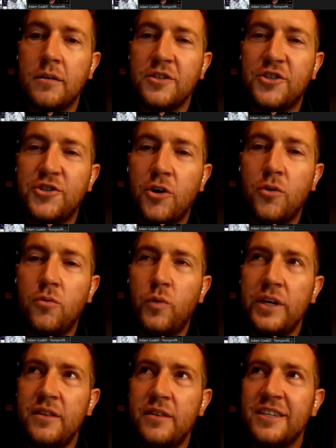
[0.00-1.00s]
So
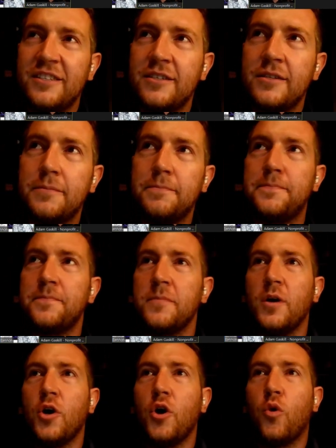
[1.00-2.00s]
with this,
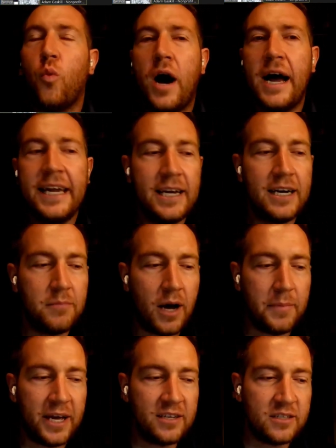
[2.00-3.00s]
why
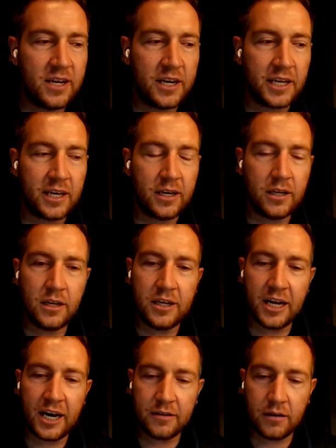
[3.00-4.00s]
I'm hesitating and
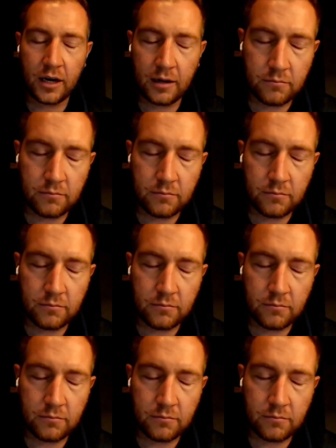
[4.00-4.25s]
not